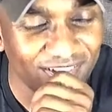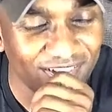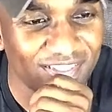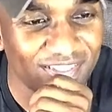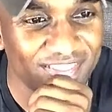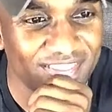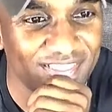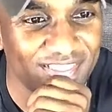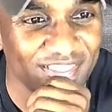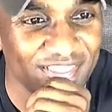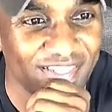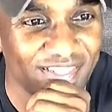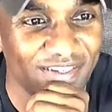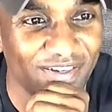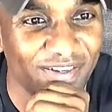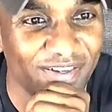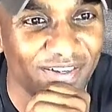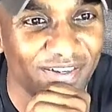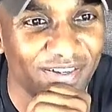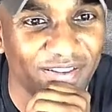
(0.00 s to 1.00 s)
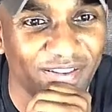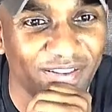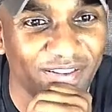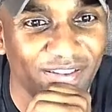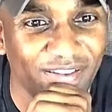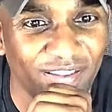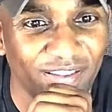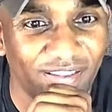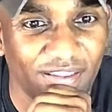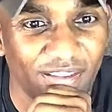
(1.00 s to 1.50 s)
Let's see here.
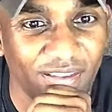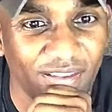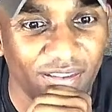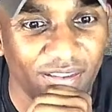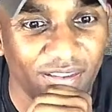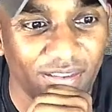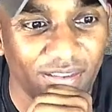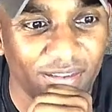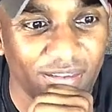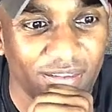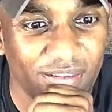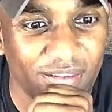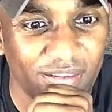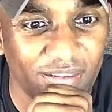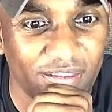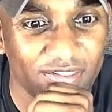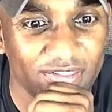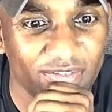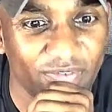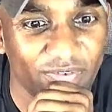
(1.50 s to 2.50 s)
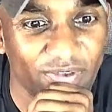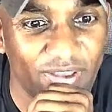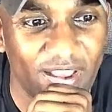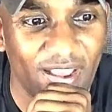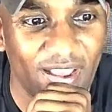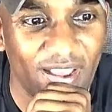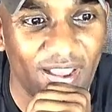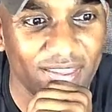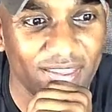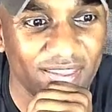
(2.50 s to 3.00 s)
Because if
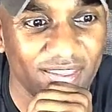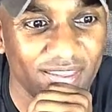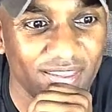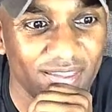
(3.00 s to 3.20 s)
I